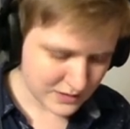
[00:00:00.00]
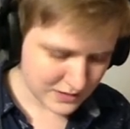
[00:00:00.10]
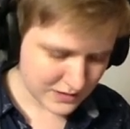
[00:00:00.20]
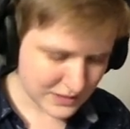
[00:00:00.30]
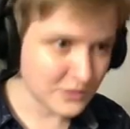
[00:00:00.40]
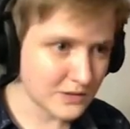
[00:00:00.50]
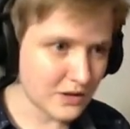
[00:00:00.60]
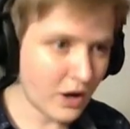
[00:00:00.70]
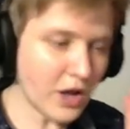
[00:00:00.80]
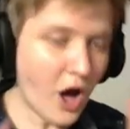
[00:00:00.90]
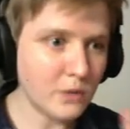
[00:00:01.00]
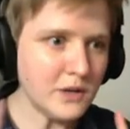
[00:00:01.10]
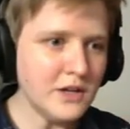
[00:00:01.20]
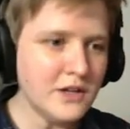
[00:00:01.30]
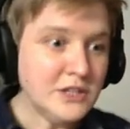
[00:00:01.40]
Did I do that? Oh no!
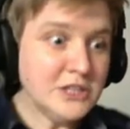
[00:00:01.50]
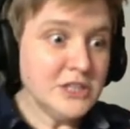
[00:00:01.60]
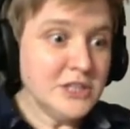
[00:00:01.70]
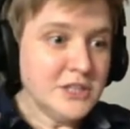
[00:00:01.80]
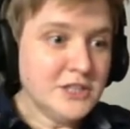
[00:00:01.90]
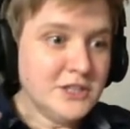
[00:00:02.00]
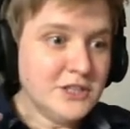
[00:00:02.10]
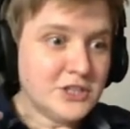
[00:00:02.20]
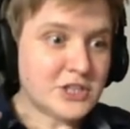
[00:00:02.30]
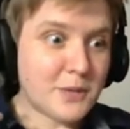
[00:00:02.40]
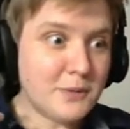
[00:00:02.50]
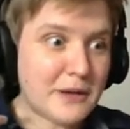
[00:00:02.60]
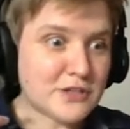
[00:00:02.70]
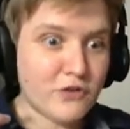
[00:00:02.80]
Hold on! She's coming back so